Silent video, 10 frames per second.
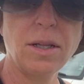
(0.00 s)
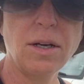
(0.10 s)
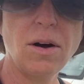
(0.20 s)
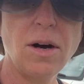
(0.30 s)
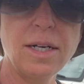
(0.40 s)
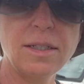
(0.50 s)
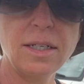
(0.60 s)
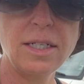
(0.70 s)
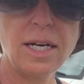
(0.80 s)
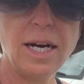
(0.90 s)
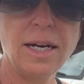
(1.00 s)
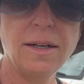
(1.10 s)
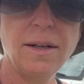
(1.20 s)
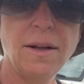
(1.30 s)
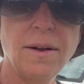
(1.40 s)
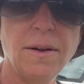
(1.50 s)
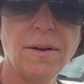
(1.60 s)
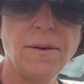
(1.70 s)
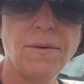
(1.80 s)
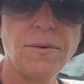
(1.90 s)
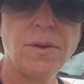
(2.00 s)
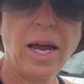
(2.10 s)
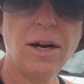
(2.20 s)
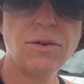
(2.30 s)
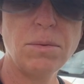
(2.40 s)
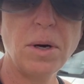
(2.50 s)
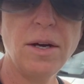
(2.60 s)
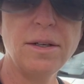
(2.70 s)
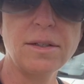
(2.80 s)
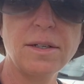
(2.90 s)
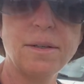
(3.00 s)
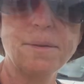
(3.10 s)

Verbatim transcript: the guys at uh, Hendra Motors.